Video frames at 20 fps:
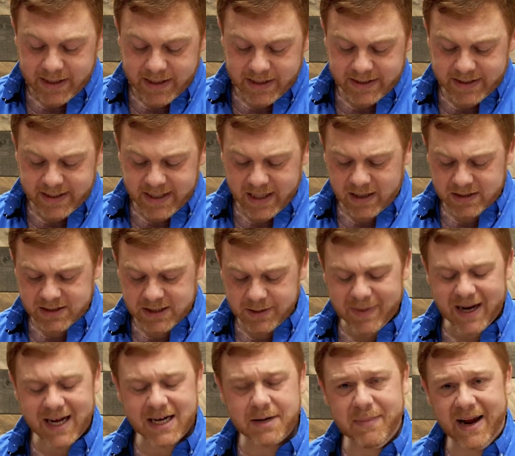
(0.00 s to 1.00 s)
He talks
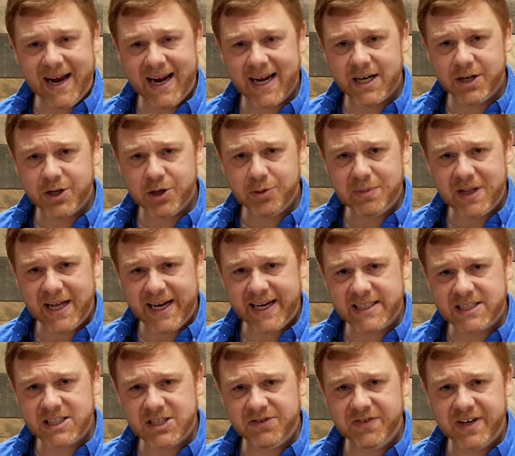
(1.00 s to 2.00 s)
about a man who
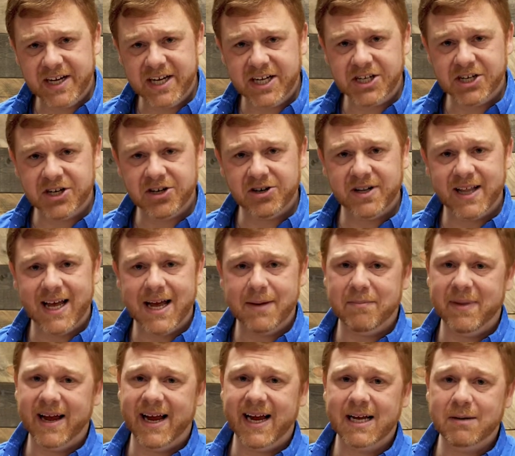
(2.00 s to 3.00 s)
plants a vineyard,
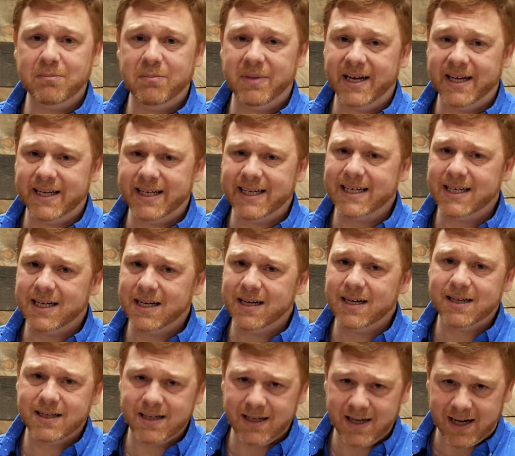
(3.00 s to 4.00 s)
that man being
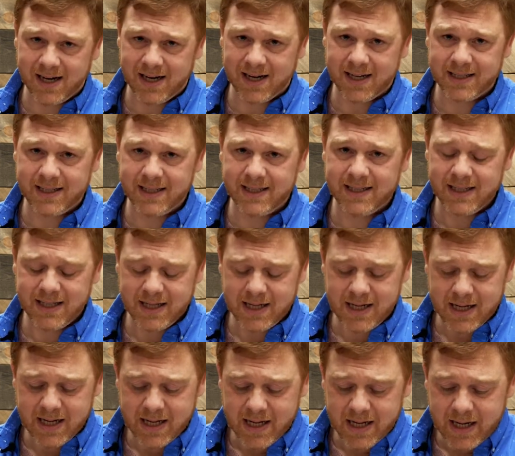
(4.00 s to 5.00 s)
God.
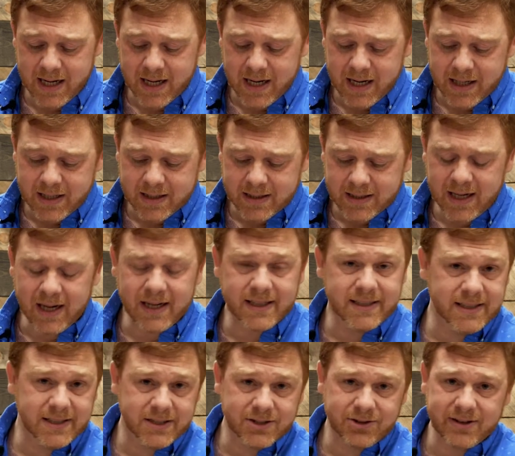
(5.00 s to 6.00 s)
God
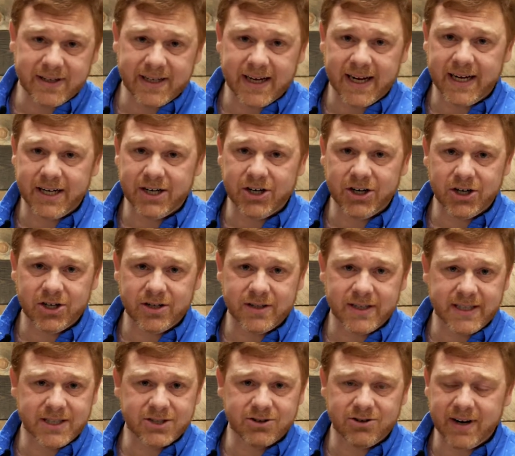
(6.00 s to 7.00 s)
is creator.
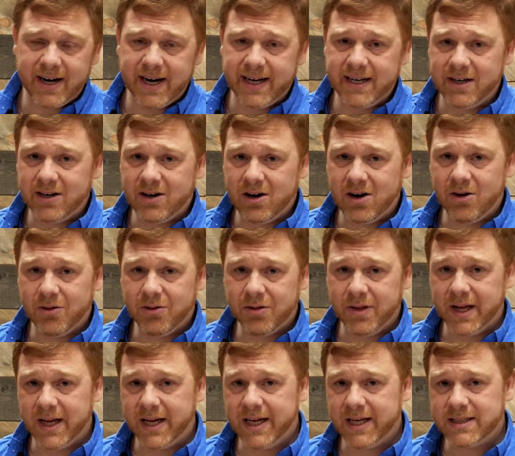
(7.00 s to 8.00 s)
He's created all
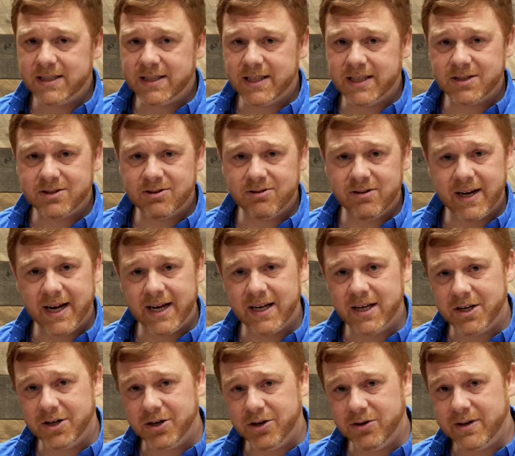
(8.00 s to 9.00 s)
things. He's
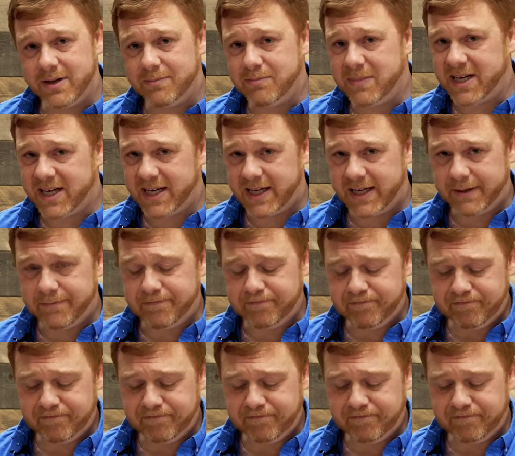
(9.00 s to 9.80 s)
created you and me.